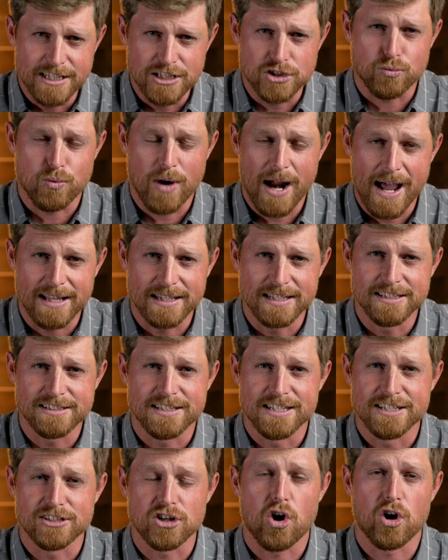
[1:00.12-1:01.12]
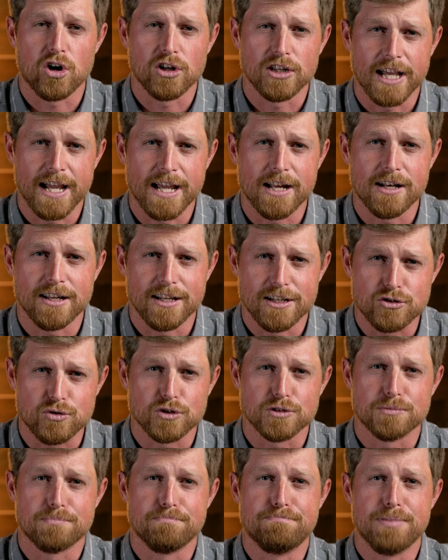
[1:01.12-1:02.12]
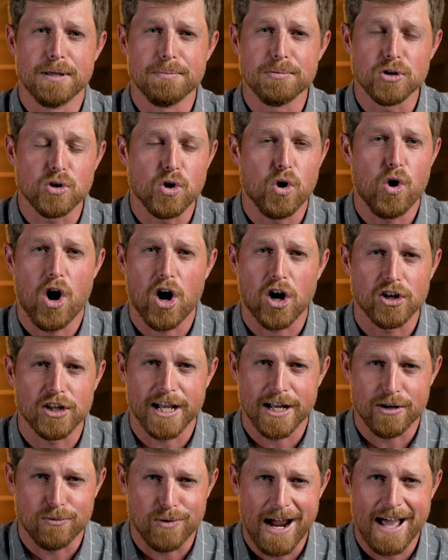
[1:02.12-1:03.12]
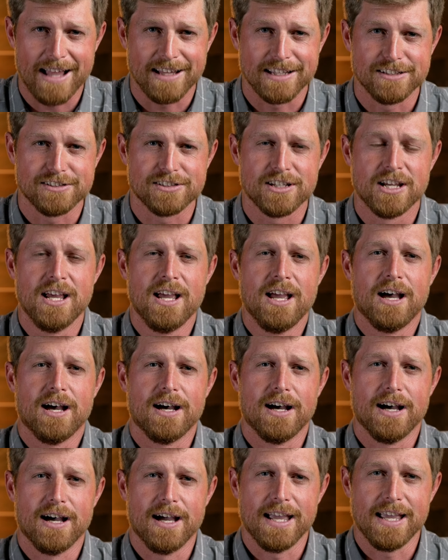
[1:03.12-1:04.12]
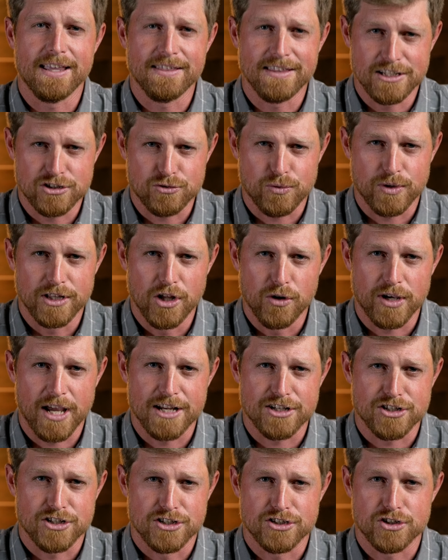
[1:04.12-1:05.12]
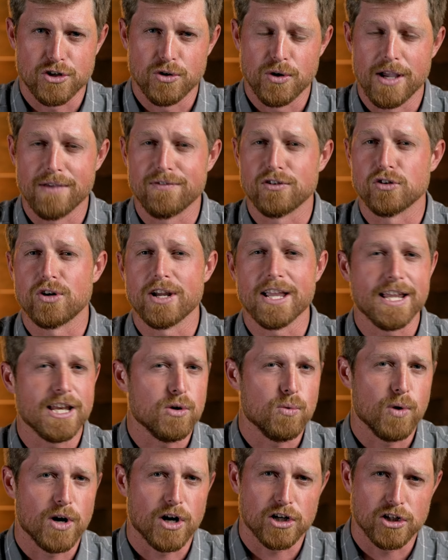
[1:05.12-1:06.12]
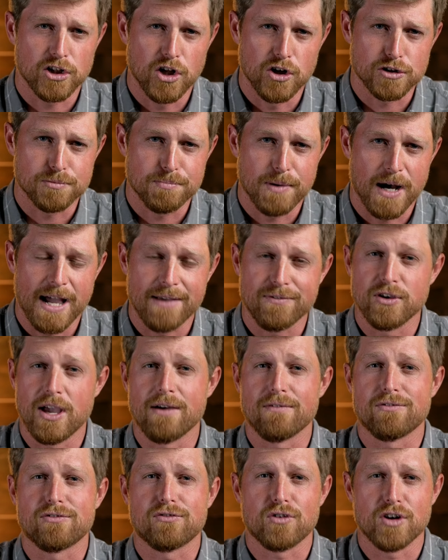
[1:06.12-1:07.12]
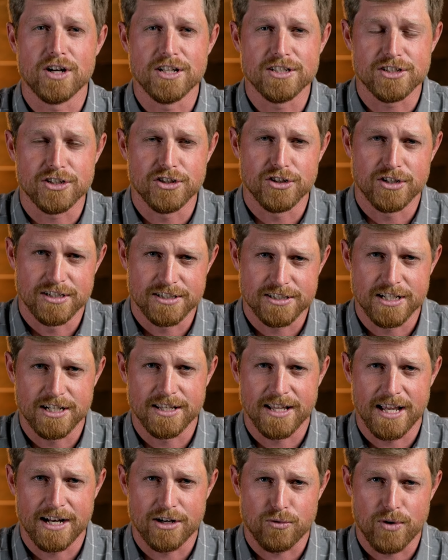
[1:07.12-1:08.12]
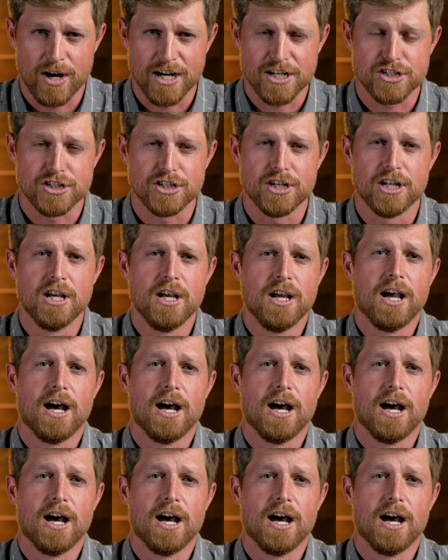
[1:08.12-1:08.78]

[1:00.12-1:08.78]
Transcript: these rallies, these Heartland, Israel's biblical Heartland rallies in these three locations. So if you're anywhere close by, if you have friends that you can send in that direction,